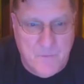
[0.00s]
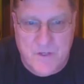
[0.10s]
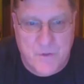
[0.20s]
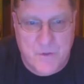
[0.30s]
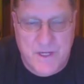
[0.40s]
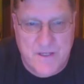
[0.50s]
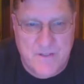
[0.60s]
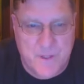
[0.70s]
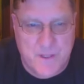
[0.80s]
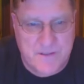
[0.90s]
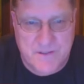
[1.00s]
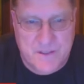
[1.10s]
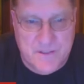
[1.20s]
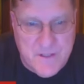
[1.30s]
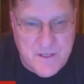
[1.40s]
We treat Israel as
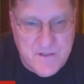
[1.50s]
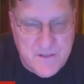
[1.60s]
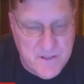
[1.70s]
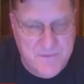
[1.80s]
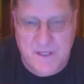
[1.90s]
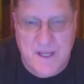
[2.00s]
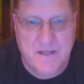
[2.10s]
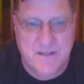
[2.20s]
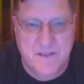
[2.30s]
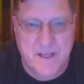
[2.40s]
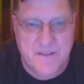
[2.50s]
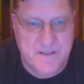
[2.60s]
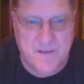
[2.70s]
an extension of the United States.